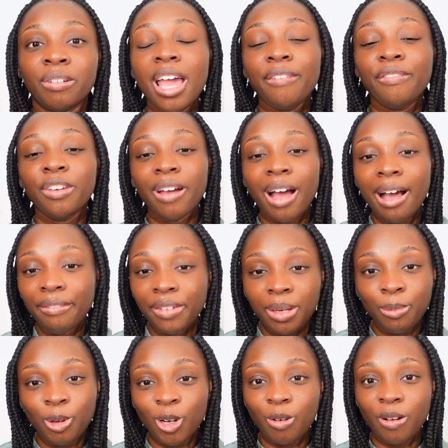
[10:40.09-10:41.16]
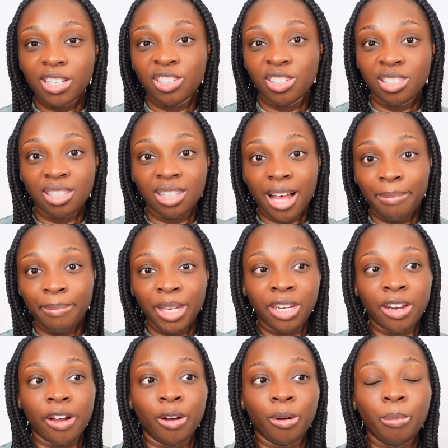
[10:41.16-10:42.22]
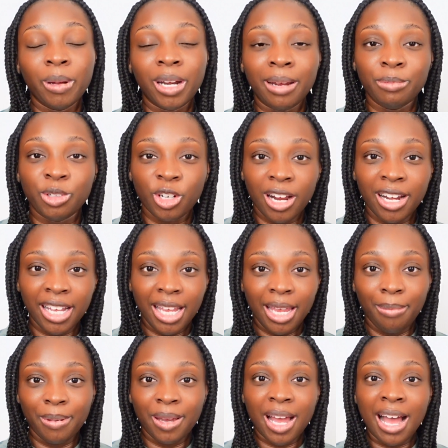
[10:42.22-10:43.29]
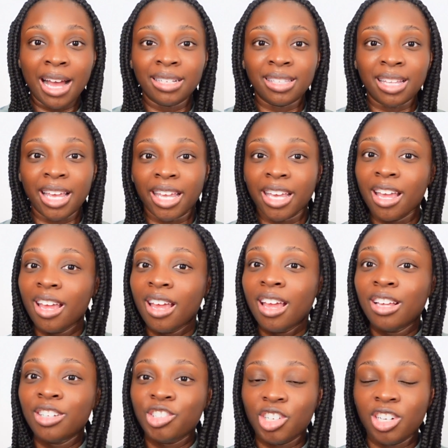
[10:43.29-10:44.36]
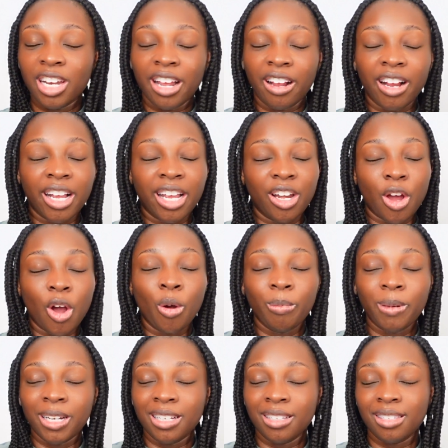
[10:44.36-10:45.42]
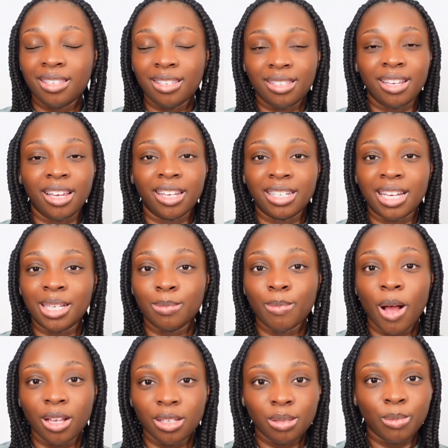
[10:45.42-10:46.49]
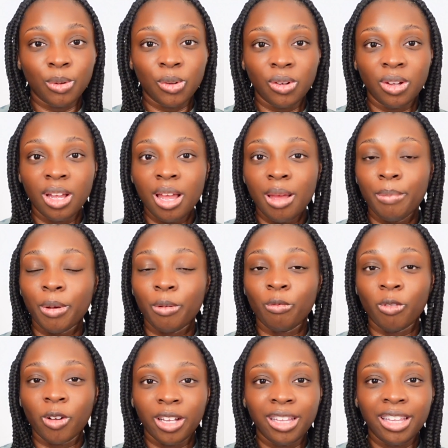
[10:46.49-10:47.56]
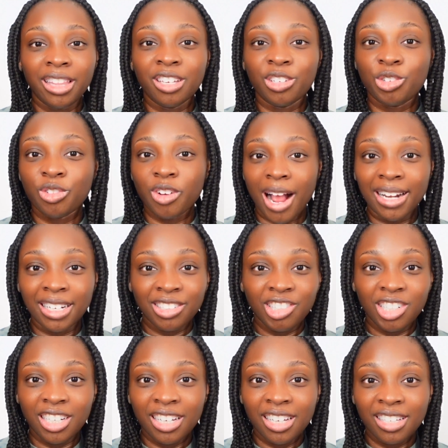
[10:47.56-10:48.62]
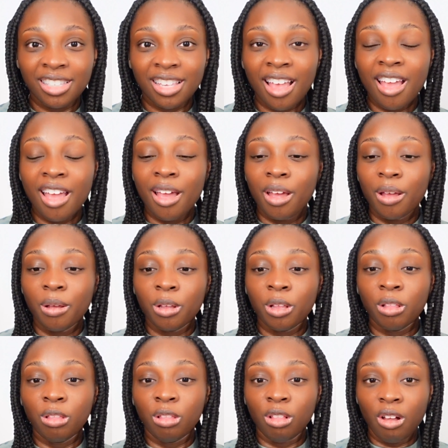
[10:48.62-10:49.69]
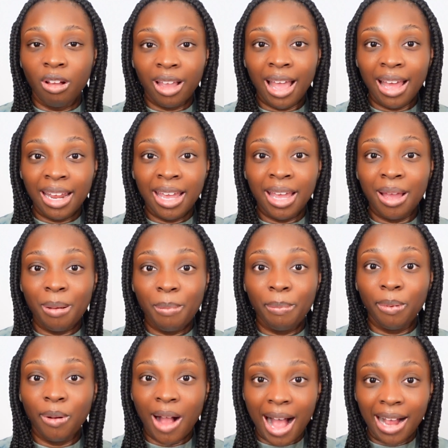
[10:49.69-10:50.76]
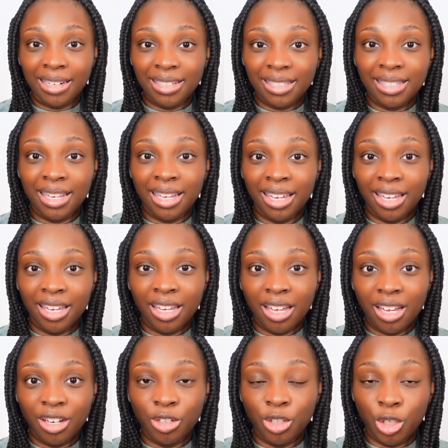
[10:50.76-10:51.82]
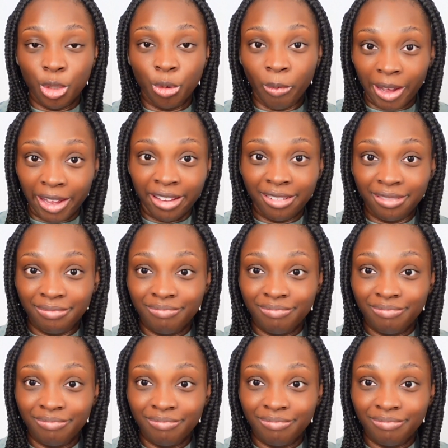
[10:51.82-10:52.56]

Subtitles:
If you have any more questions, let me know, but I'm trying to keep it as like generic and open and succinct as possible. But really the strategy is look at it, practice it, do it.